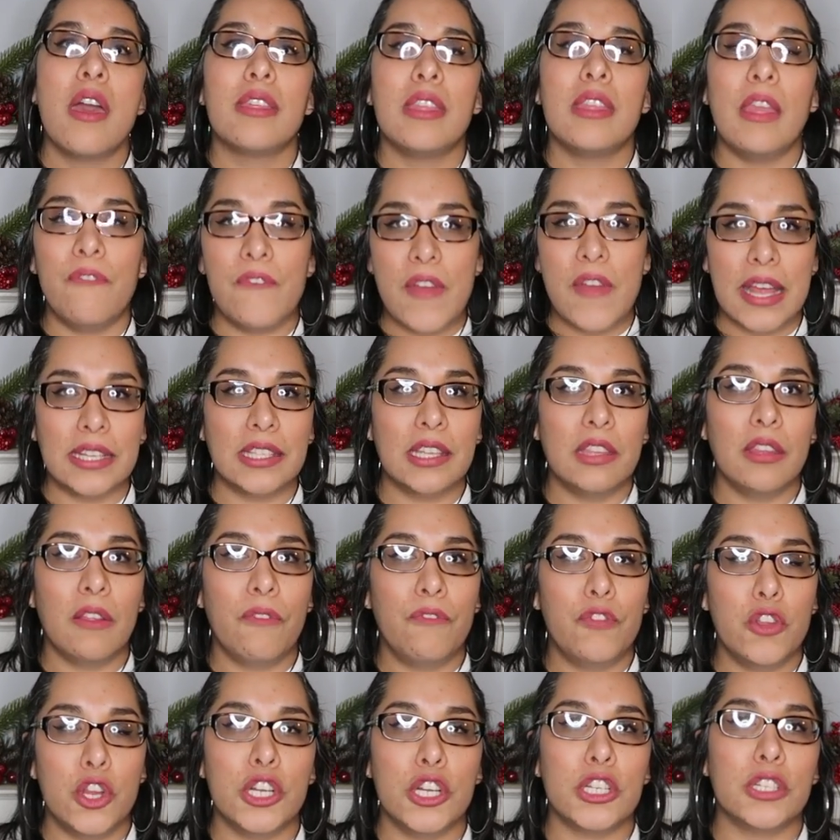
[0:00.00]
the Fast and the
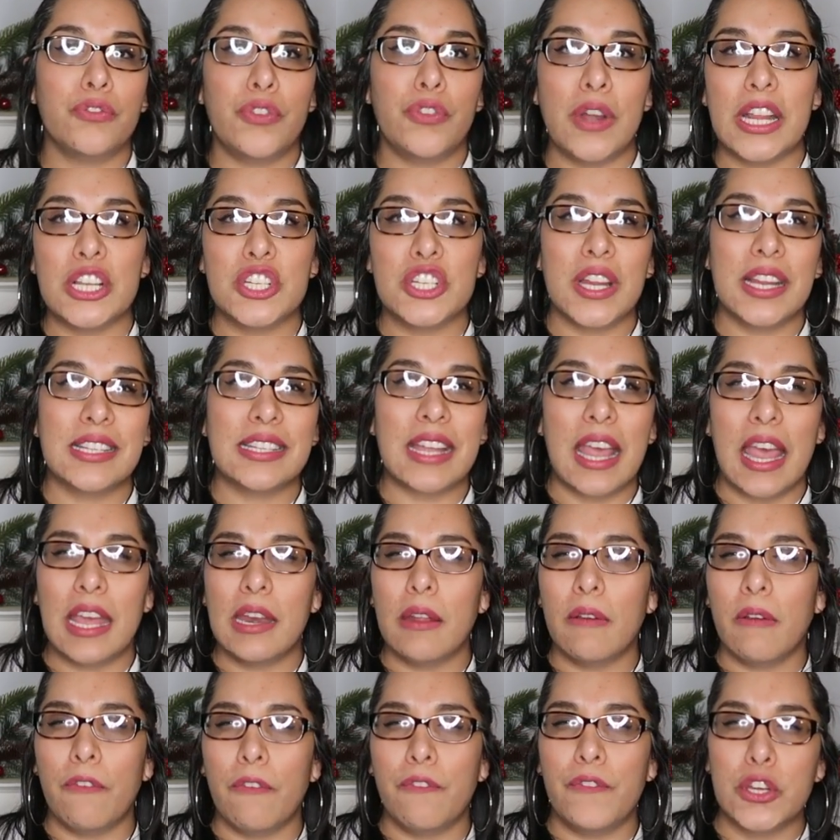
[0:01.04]
Furious franchise
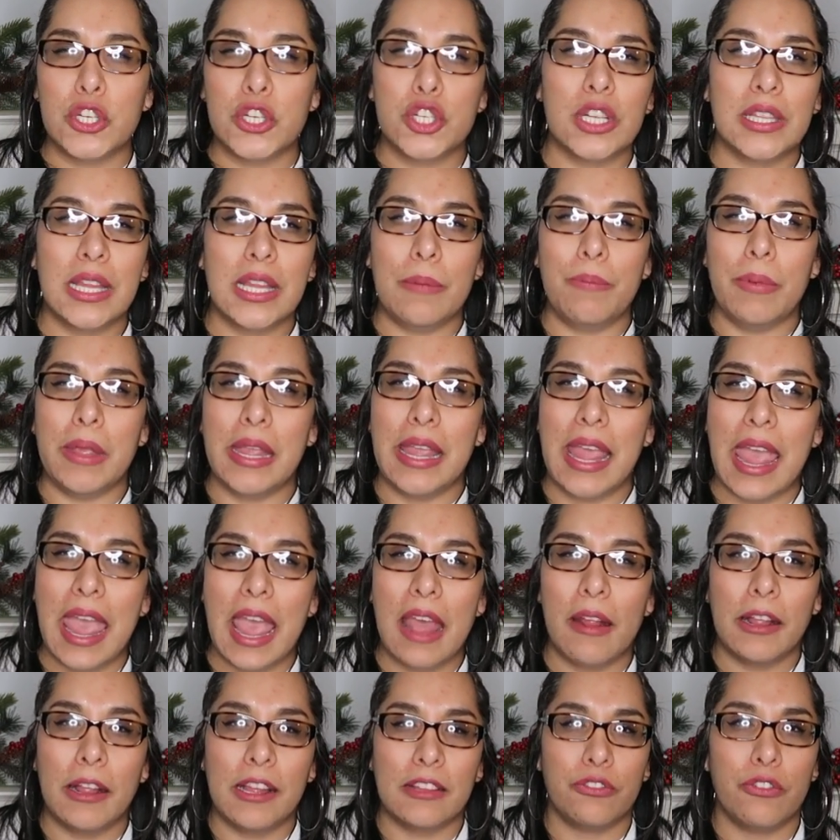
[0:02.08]
kind of officially
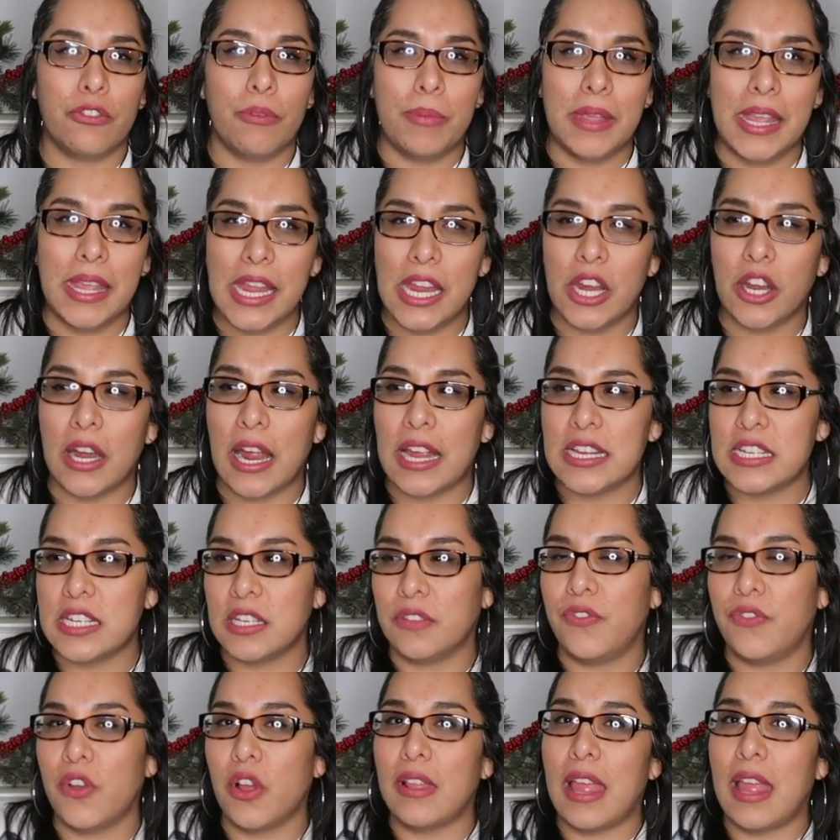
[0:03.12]
began, because from here, I
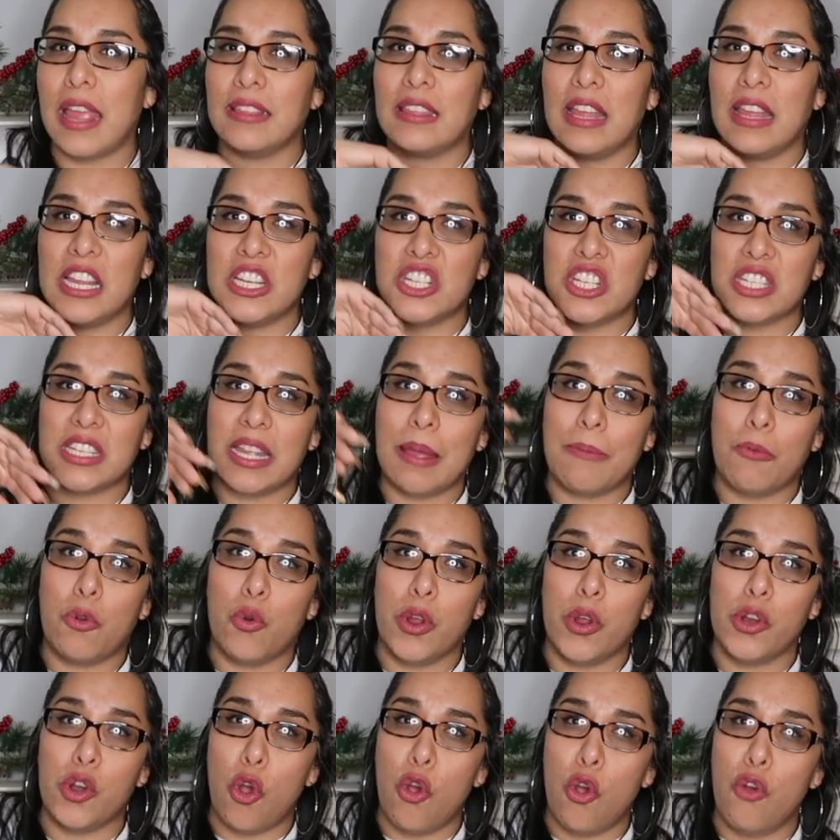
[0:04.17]
just felt like they just kept
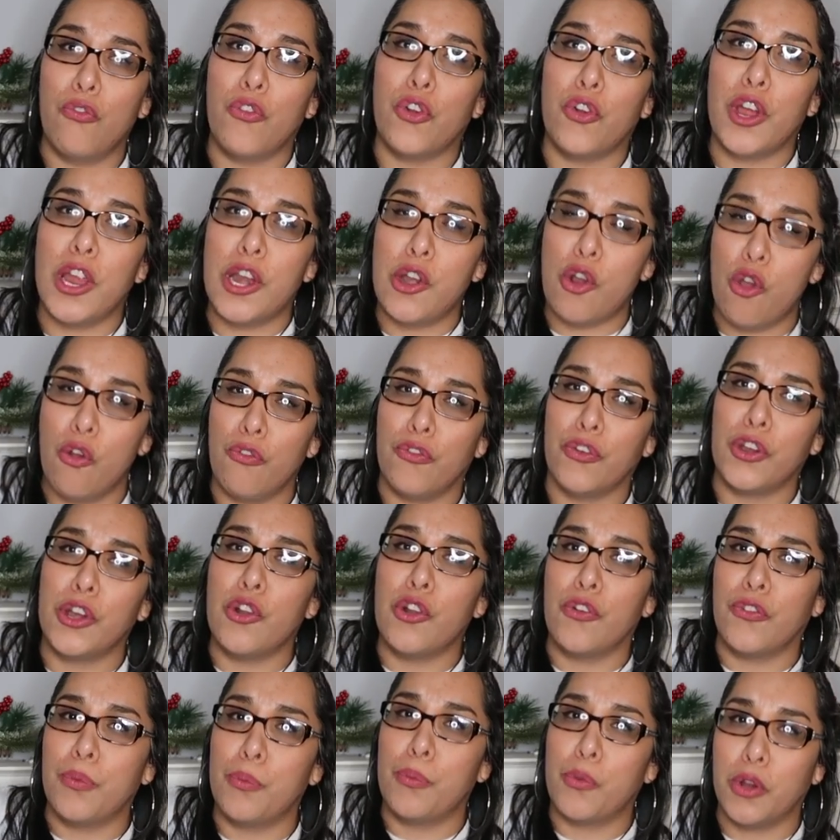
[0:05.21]
going over and over
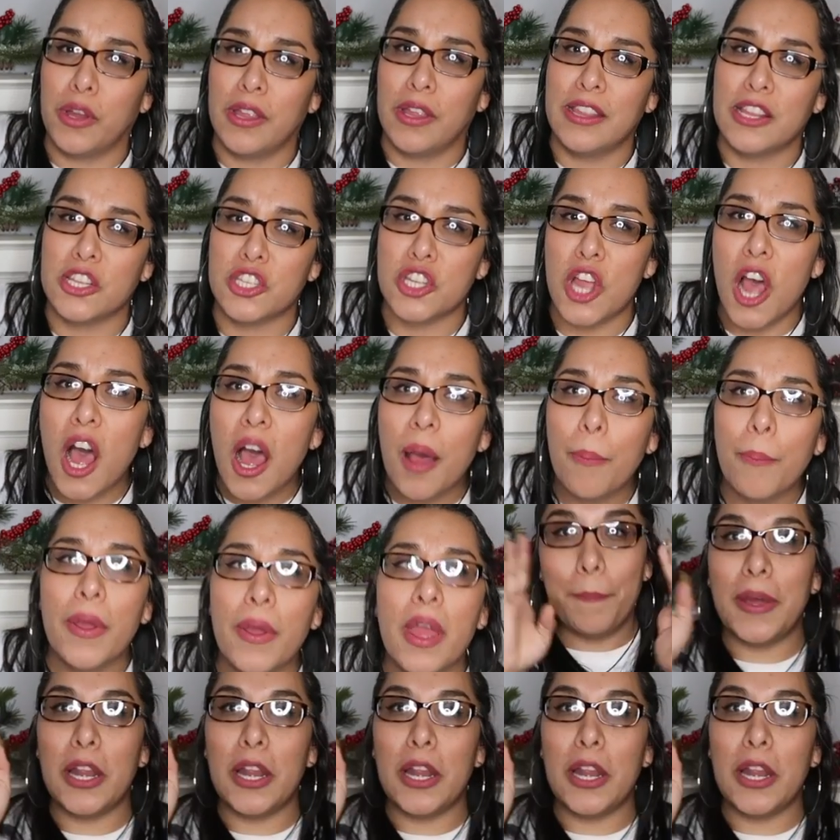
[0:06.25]
and over more than the top.